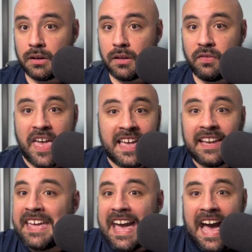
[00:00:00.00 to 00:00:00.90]
They
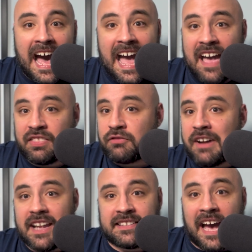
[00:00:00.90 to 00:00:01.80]
could get hot at the
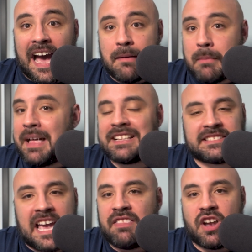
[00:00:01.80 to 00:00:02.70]
right time. I'm not
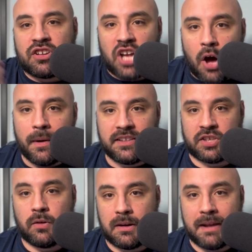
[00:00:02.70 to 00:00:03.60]
saying they're going
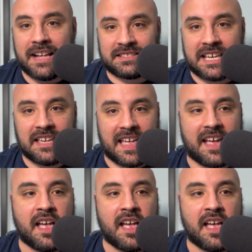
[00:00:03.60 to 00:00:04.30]
to, and I'm not saying that